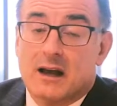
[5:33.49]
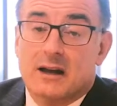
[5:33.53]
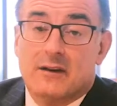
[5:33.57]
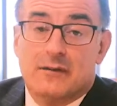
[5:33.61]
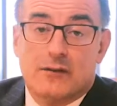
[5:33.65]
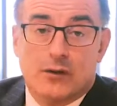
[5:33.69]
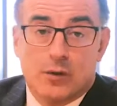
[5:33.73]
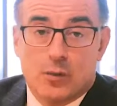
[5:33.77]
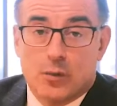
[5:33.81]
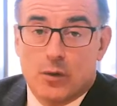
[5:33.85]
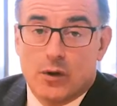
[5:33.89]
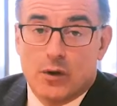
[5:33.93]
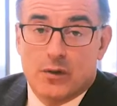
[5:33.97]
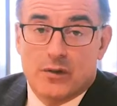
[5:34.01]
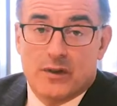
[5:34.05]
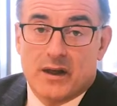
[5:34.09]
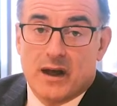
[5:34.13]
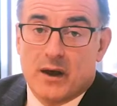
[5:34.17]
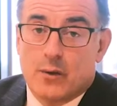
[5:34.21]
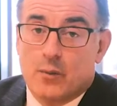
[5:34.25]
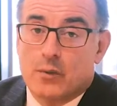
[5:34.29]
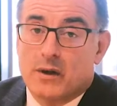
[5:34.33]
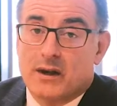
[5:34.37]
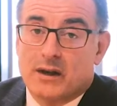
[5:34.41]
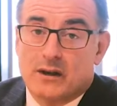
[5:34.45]
and if you want
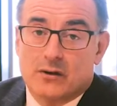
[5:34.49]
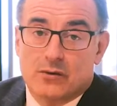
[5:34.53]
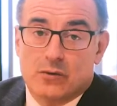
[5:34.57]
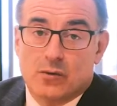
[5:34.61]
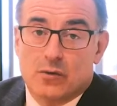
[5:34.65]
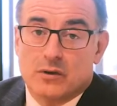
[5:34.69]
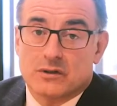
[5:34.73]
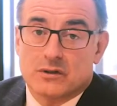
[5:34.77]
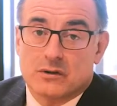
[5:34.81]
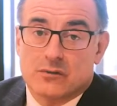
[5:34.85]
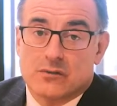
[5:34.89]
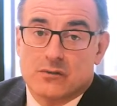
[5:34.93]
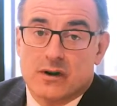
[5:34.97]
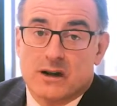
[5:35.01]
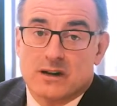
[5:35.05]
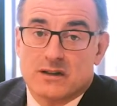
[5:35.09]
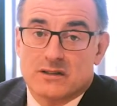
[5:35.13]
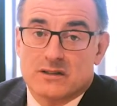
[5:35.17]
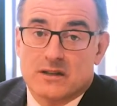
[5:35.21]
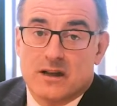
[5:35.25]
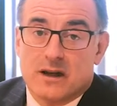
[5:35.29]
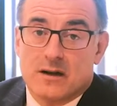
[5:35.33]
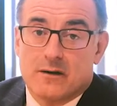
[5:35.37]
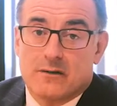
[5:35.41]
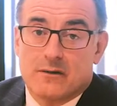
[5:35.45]
that, we can always
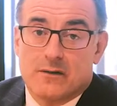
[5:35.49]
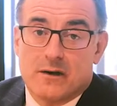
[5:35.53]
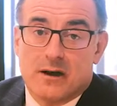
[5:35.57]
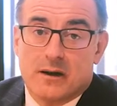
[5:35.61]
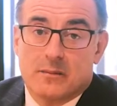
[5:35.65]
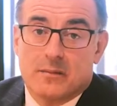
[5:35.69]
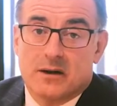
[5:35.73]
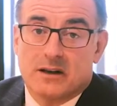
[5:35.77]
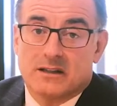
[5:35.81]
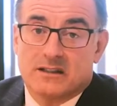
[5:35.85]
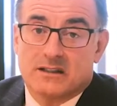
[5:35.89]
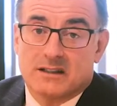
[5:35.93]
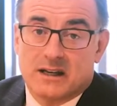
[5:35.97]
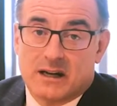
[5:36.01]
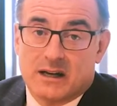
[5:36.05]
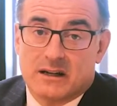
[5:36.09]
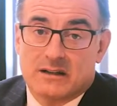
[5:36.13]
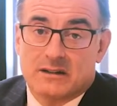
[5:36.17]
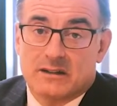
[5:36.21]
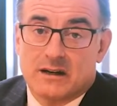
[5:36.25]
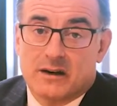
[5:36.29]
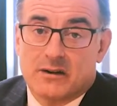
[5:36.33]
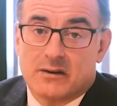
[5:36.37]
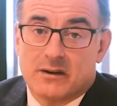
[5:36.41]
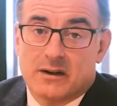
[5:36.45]
arrange that via my
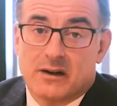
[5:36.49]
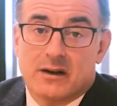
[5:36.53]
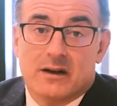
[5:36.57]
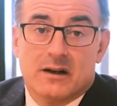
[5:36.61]
secretary.